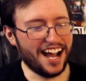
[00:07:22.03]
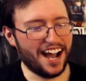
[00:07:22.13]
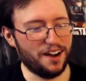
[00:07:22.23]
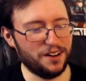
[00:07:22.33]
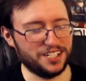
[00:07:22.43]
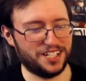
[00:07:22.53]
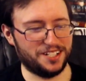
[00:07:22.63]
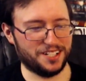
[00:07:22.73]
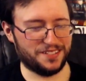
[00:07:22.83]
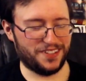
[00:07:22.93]
I wish he
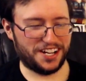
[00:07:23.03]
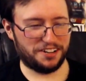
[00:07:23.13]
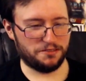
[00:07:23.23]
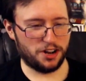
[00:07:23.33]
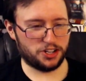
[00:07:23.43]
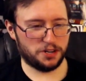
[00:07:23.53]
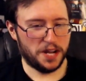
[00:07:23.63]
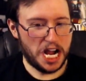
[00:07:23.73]
just fucking rushed her.